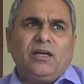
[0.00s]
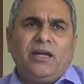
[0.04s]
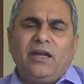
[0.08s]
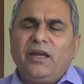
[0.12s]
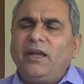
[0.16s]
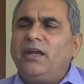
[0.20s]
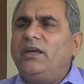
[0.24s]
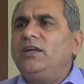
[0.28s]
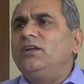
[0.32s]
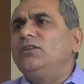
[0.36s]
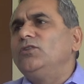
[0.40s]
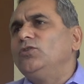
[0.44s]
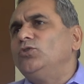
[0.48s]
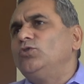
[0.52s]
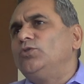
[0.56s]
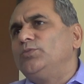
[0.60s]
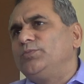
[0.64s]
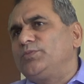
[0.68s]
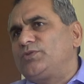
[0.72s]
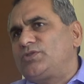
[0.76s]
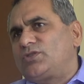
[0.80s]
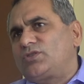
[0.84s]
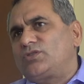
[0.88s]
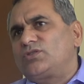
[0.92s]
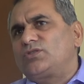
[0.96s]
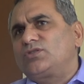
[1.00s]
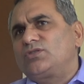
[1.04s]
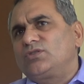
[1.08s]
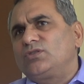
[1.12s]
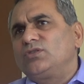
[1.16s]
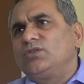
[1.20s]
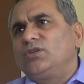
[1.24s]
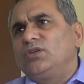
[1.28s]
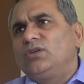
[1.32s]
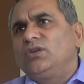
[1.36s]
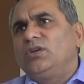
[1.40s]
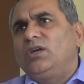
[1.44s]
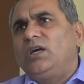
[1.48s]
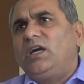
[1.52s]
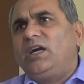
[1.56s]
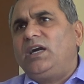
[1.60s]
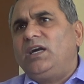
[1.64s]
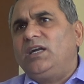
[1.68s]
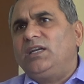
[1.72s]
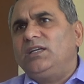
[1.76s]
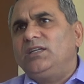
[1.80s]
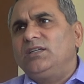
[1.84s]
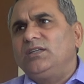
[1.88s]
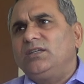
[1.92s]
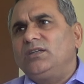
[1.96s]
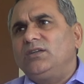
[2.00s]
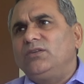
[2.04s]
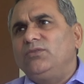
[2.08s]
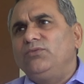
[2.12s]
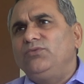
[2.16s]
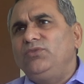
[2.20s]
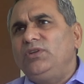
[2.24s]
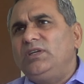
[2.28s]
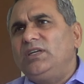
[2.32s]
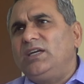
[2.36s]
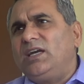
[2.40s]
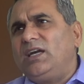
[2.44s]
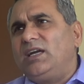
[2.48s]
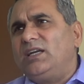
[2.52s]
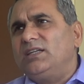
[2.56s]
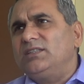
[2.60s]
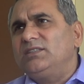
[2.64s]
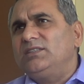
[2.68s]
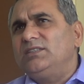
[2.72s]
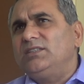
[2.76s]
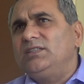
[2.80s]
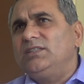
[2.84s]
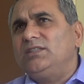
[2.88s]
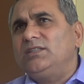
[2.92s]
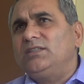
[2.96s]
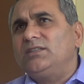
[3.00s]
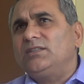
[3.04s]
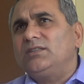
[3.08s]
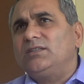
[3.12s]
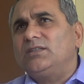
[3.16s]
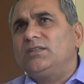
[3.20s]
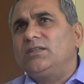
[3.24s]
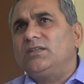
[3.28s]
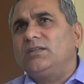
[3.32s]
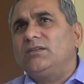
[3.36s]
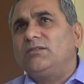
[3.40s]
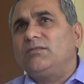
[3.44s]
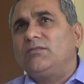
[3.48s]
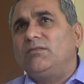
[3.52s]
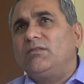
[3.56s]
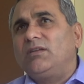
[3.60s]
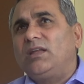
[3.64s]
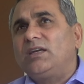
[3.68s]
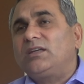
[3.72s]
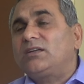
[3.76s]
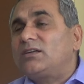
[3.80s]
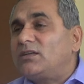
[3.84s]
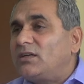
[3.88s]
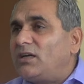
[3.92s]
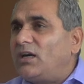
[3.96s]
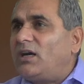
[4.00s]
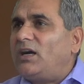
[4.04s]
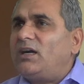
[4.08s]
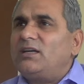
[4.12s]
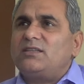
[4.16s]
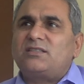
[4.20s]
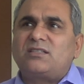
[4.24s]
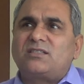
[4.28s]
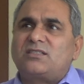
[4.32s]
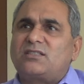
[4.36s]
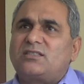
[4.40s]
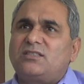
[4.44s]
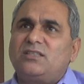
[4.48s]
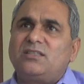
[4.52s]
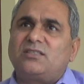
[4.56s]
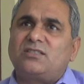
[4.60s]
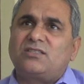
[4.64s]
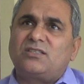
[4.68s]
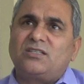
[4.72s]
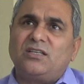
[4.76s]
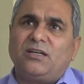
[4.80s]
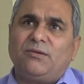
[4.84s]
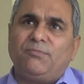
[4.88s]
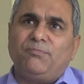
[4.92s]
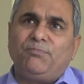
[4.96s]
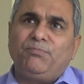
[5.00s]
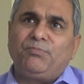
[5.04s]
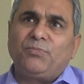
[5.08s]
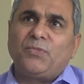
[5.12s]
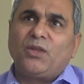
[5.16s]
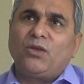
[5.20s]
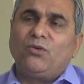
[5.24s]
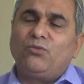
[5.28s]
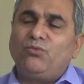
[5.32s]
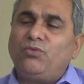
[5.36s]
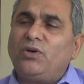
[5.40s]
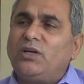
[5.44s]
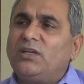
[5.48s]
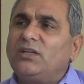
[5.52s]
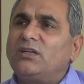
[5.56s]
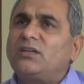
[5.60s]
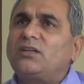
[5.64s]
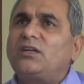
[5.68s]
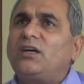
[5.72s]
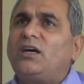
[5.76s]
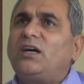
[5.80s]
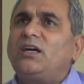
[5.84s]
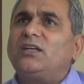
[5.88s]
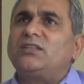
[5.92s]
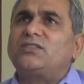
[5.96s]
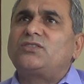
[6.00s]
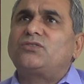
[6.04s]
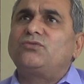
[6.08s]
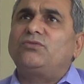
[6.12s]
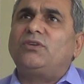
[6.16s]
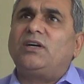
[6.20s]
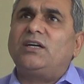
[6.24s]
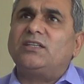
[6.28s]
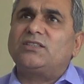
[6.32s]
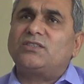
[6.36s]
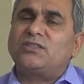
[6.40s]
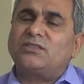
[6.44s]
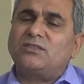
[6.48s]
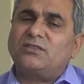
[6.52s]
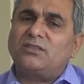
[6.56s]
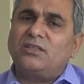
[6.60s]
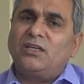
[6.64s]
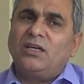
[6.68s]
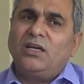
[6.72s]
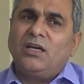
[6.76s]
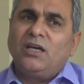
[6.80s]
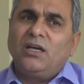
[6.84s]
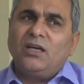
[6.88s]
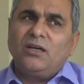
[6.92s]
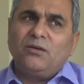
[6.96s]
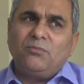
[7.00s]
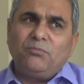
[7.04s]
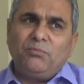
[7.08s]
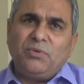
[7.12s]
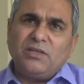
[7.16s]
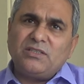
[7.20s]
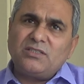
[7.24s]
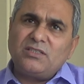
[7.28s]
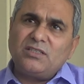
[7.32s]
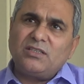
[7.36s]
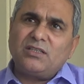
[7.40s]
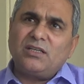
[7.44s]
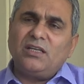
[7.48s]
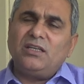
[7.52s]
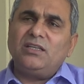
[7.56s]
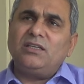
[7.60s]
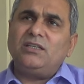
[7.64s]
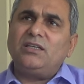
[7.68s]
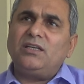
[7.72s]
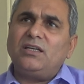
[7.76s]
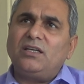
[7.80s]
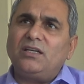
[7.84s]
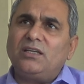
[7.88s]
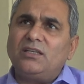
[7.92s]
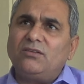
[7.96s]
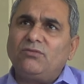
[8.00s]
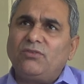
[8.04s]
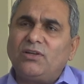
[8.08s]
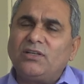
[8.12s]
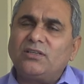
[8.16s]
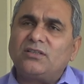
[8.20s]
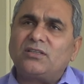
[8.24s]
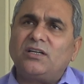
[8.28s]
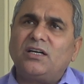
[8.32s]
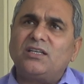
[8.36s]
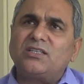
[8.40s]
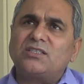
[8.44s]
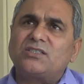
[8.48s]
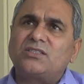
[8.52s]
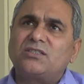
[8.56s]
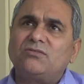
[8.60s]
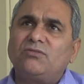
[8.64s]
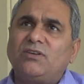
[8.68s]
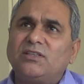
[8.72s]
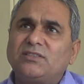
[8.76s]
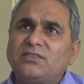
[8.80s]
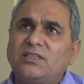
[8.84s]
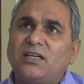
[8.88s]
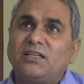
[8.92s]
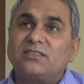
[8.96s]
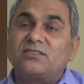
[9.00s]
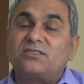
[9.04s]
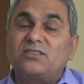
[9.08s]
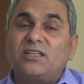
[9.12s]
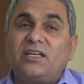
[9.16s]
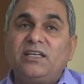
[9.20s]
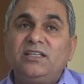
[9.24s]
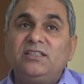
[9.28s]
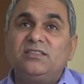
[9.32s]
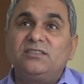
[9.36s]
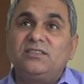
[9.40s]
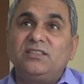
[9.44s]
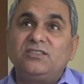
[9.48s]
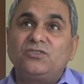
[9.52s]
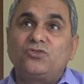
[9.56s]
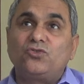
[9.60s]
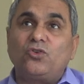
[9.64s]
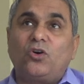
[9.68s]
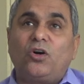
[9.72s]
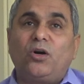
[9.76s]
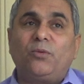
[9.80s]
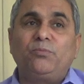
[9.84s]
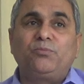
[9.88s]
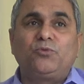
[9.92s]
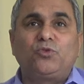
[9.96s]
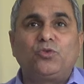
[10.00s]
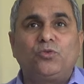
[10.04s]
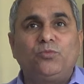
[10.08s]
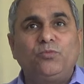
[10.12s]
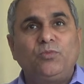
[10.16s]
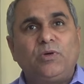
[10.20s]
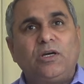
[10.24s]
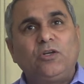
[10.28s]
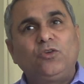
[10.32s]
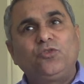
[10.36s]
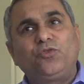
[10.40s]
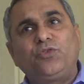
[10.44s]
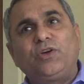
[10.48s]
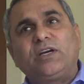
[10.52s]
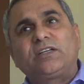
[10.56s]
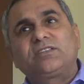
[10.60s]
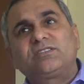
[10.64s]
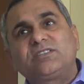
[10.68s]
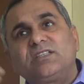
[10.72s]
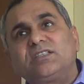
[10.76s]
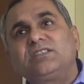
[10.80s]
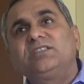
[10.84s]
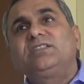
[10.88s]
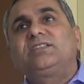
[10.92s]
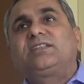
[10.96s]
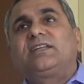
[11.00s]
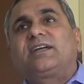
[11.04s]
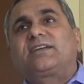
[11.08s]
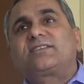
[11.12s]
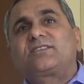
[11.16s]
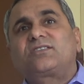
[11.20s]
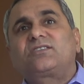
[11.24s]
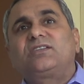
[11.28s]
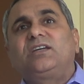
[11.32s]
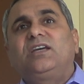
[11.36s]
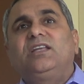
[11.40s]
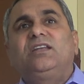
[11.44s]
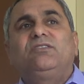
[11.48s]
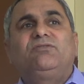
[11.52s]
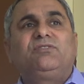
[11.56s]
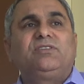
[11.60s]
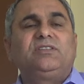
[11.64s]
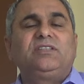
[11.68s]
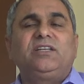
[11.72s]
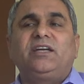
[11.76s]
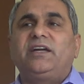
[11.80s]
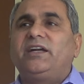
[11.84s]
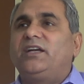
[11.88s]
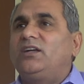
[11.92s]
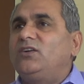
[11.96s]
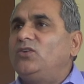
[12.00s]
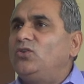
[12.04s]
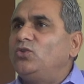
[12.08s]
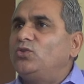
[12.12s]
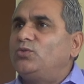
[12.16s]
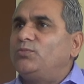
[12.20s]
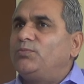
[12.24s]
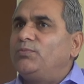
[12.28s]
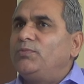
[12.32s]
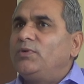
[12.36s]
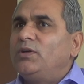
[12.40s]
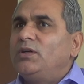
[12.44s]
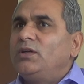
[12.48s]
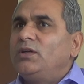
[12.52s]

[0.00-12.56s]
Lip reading: handlooms, and we had the like caste system. One caste was basically assigned the job to manufacture the textile with the handloom.